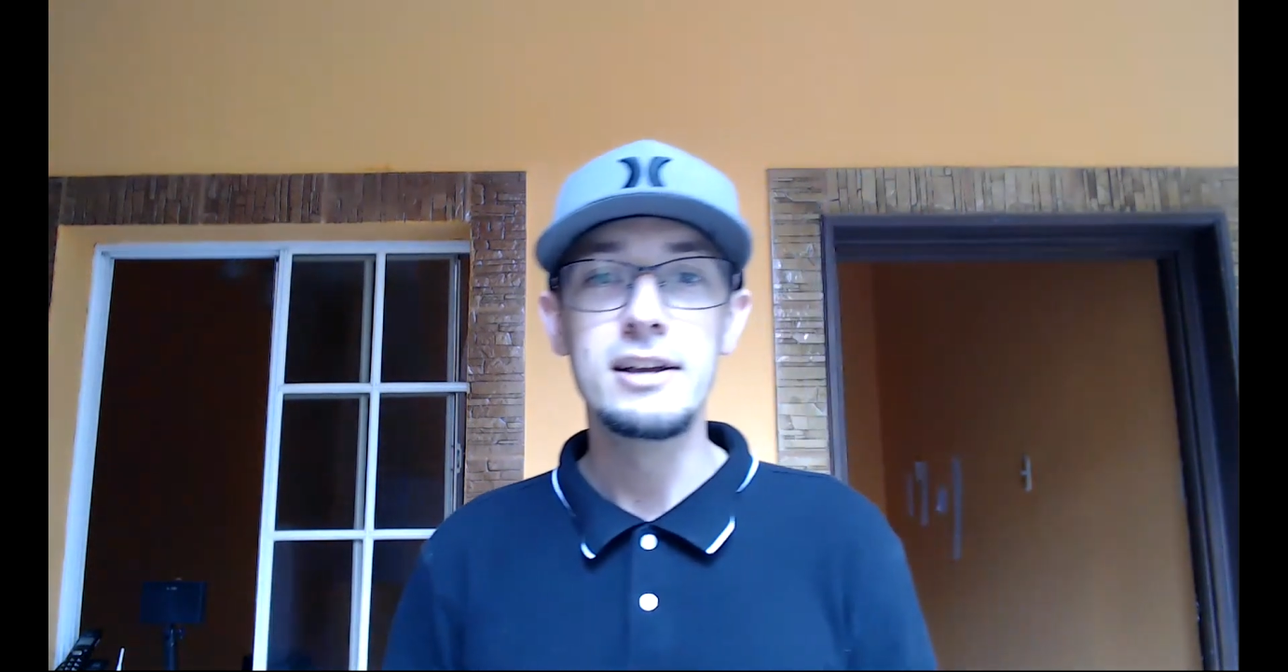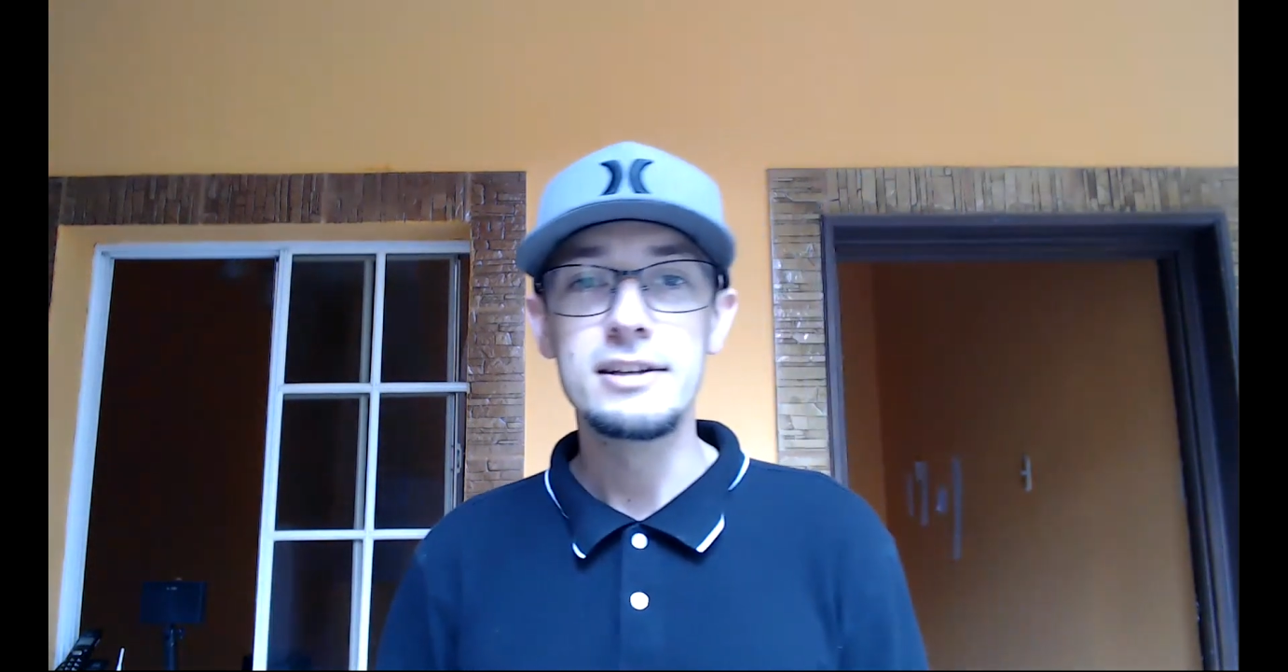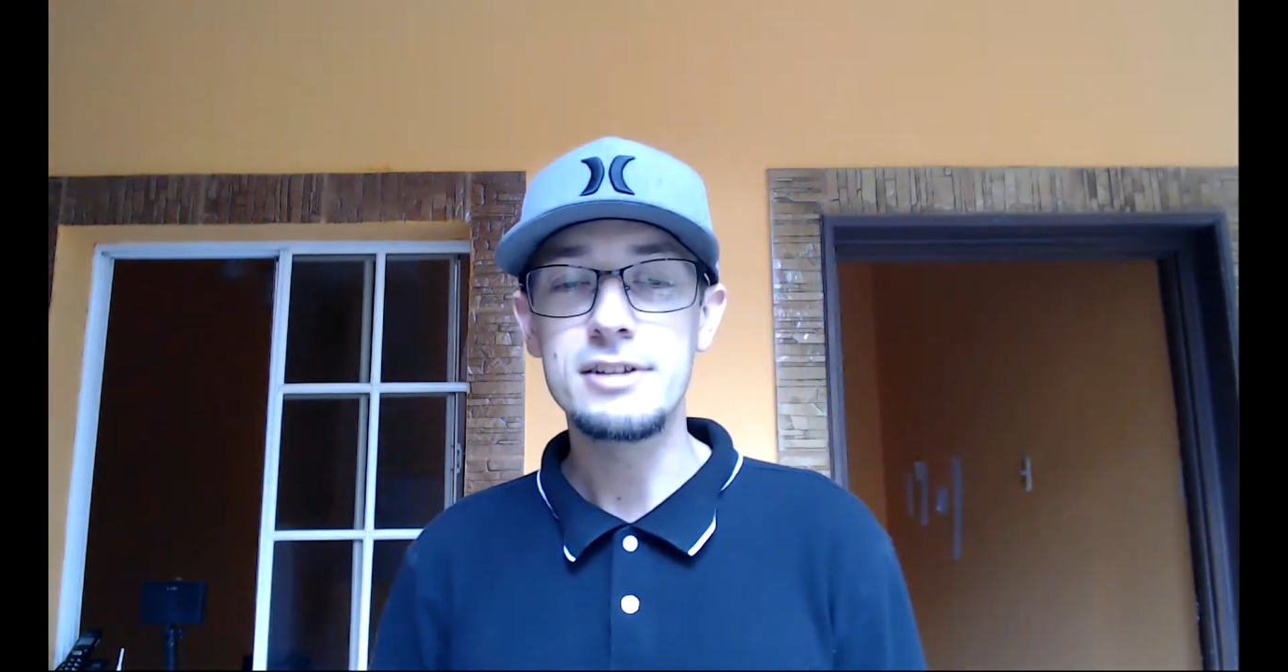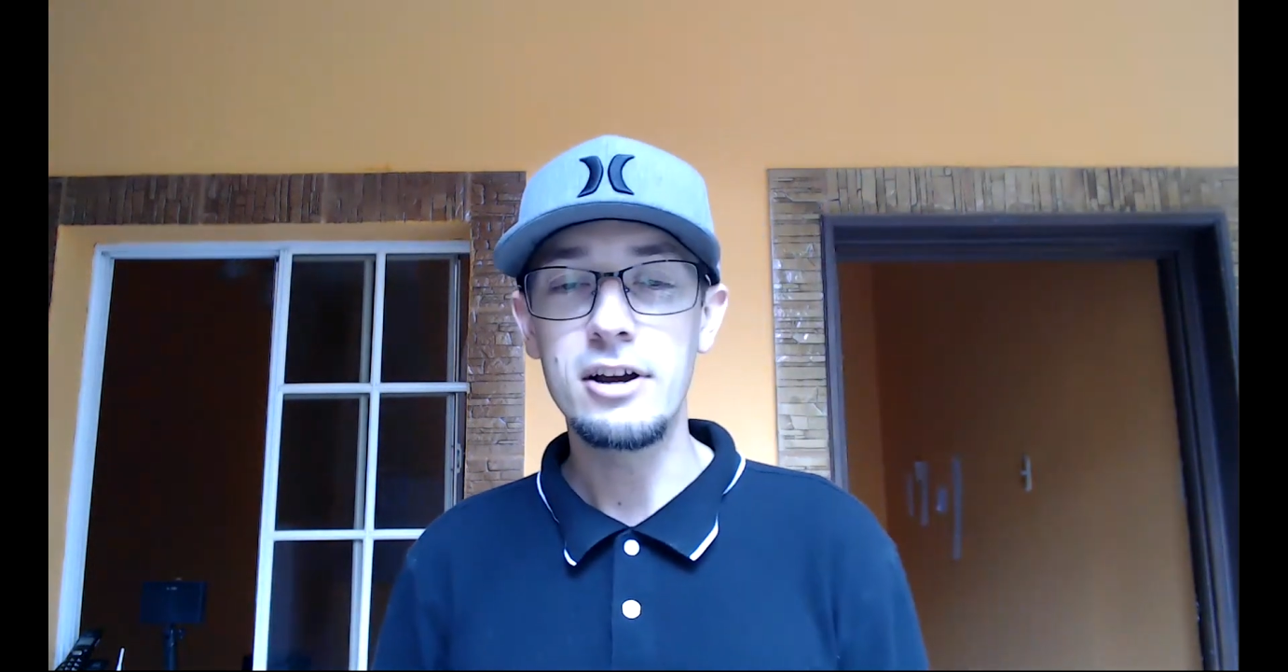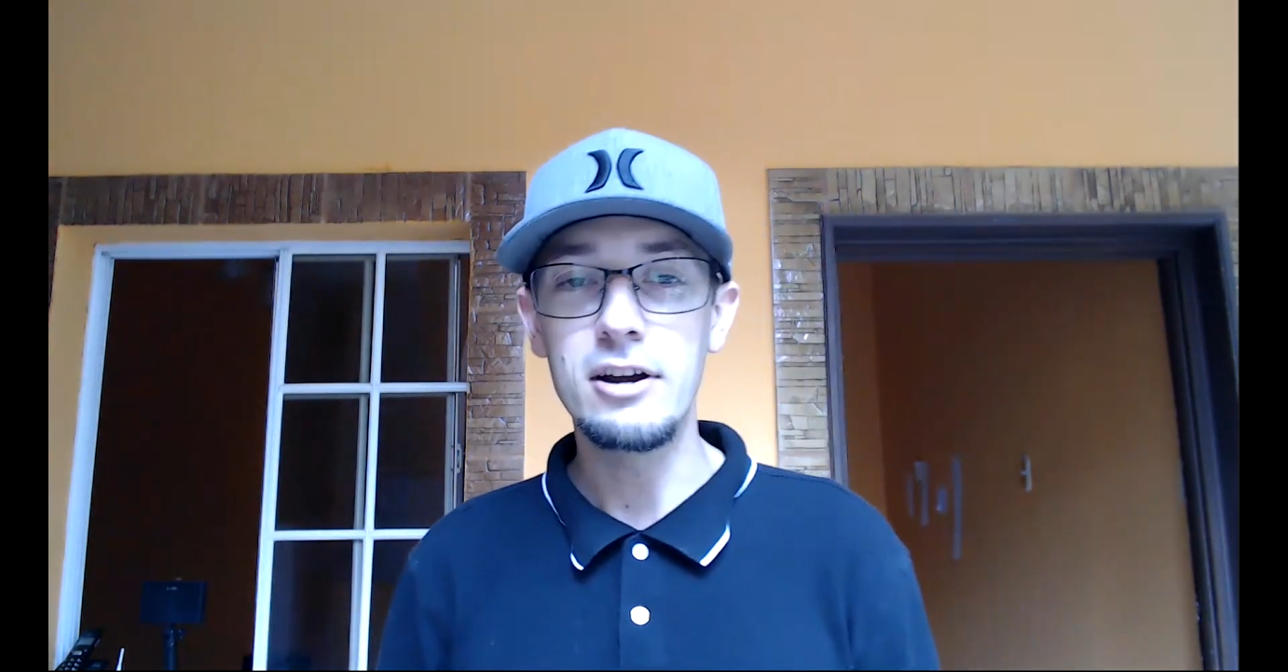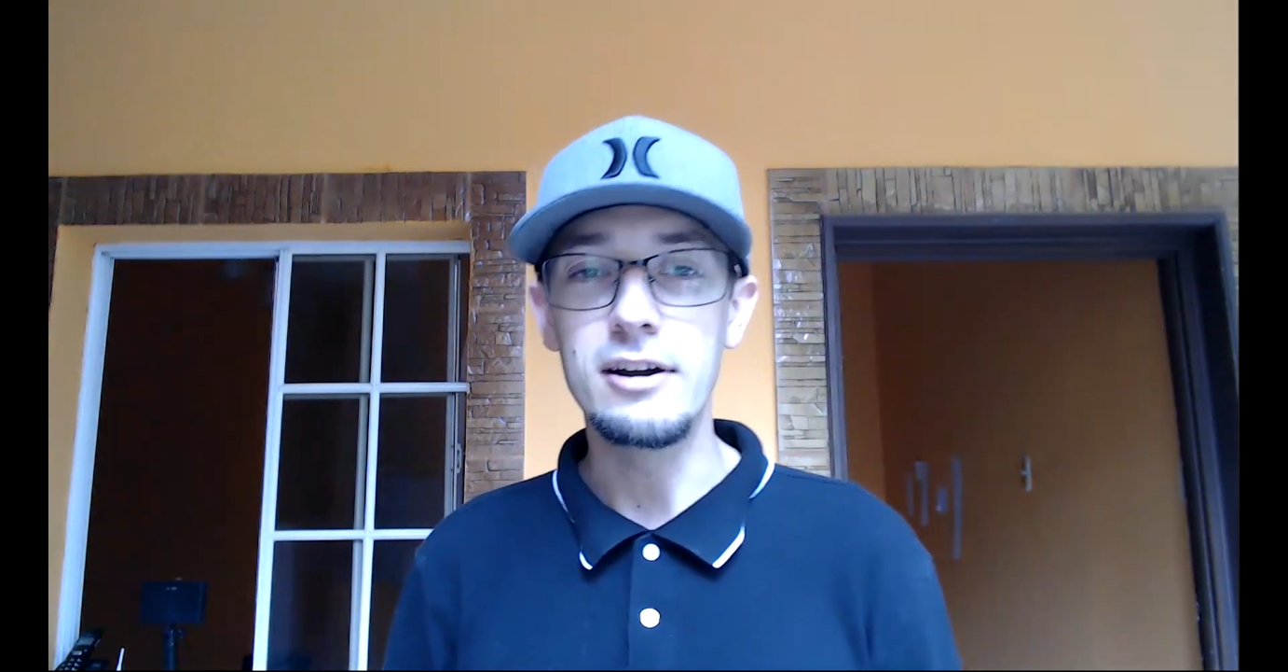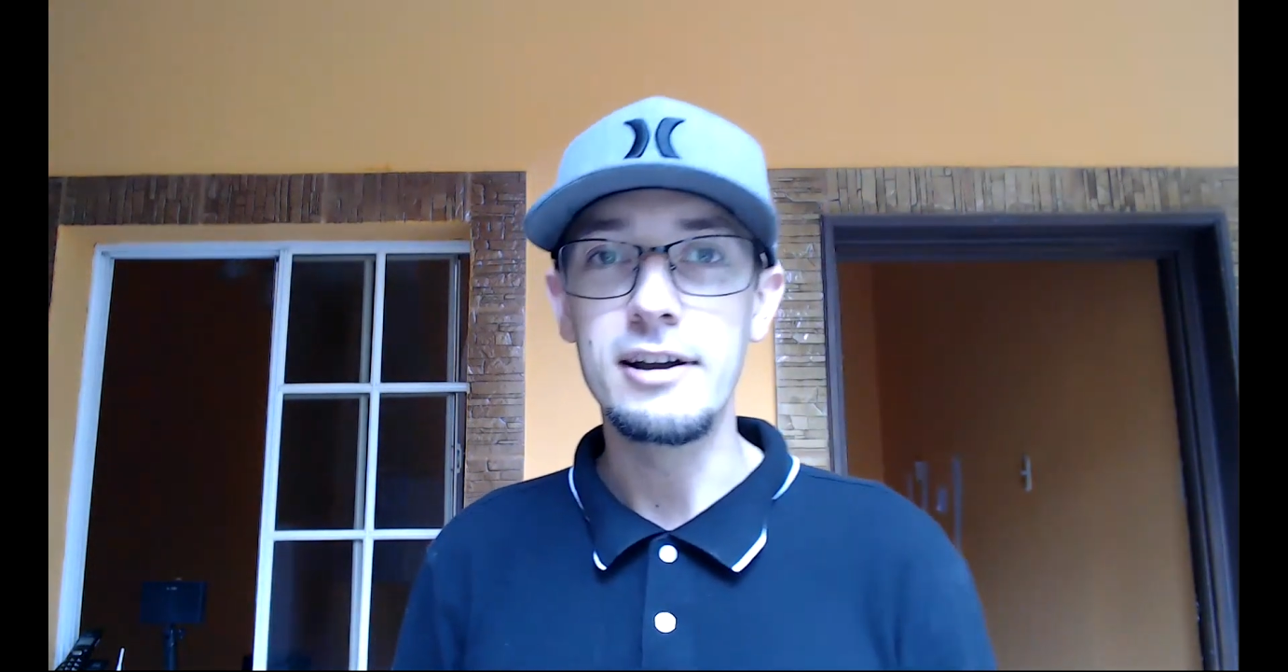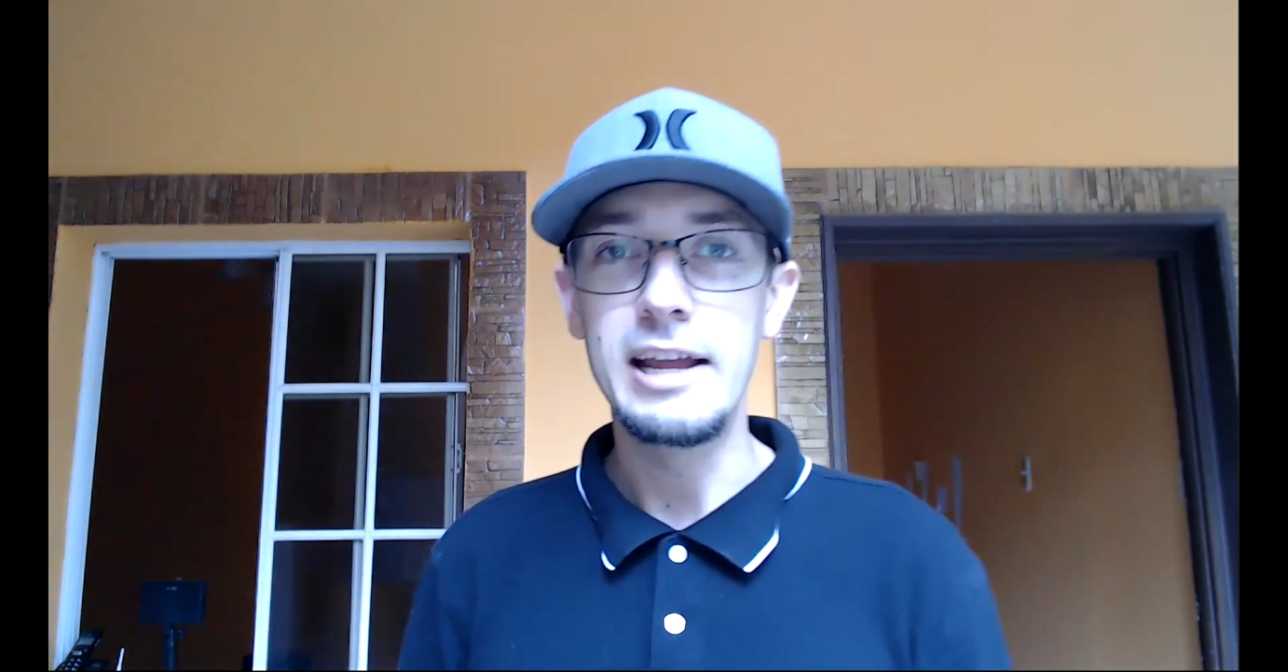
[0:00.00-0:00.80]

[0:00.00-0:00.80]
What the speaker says: Sir,